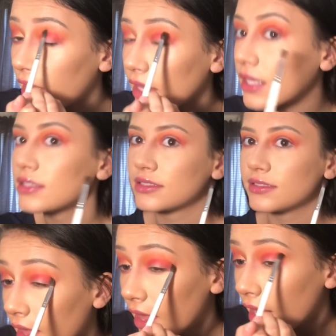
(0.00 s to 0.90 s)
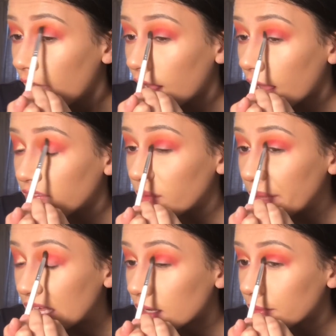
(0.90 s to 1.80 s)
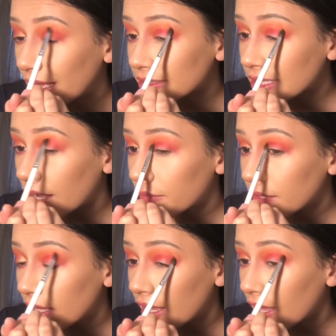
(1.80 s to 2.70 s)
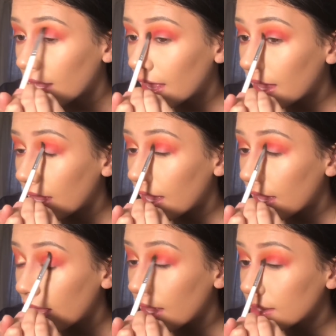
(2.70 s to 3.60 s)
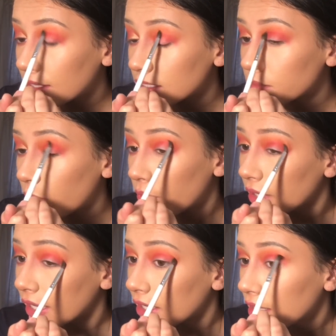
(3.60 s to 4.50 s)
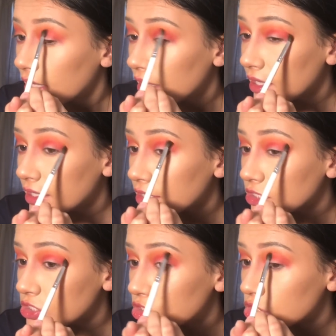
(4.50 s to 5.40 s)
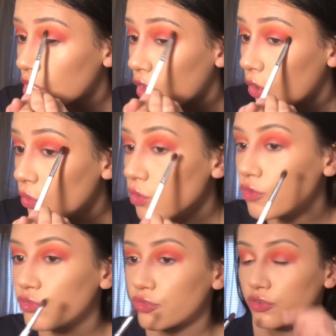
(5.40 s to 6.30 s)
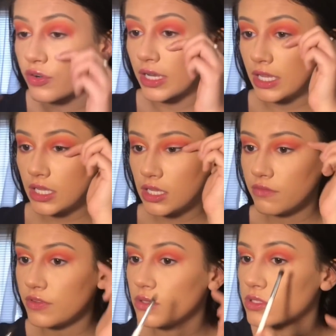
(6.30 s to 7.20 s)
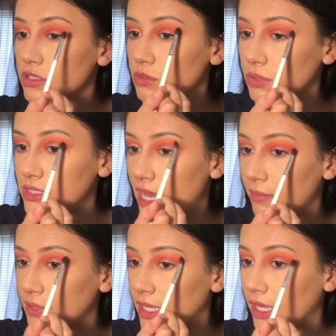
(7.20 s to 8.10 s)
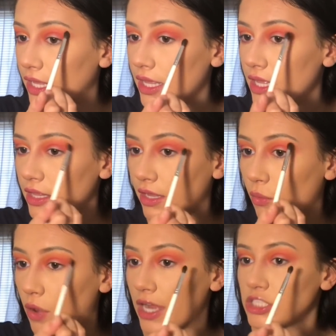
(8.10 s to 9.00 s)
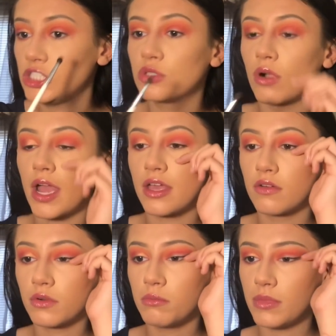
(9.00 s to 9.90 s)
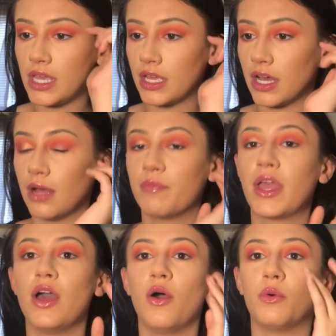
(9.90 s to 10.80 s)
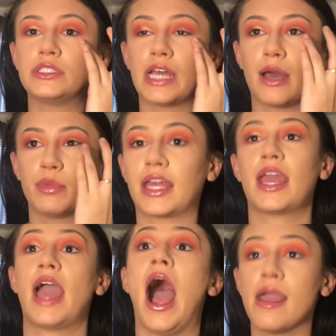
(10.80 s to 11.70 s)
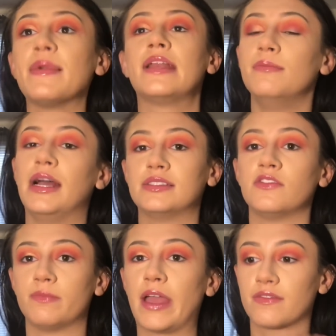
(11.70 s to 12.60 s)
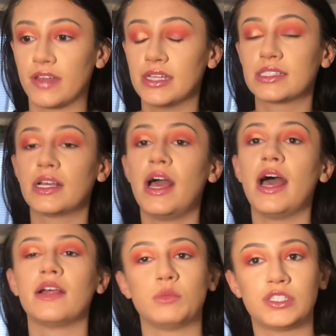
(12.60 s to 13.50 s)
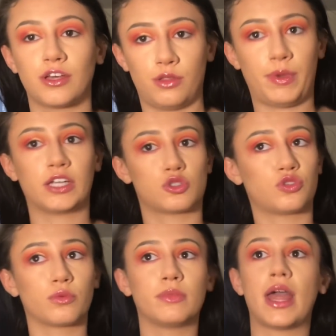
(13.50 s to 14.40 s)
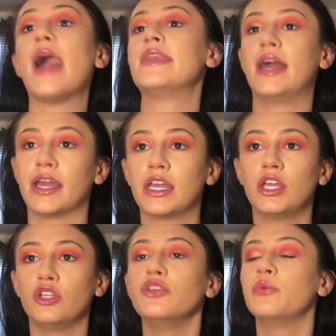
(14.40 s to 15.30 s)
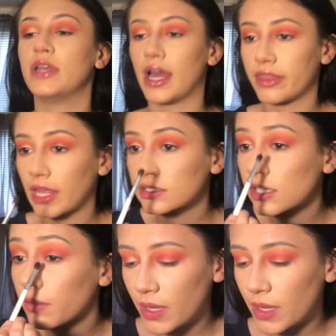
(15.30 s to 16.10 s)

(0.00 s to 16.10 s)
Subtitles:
I guess. And I have a makeup meltdown, and this boy is so freaking confused as to what's happening. Like, why is she crying over makeup? What's happening? I made a mess of my face. Let me tell you, the pictures from that night, you would not think so.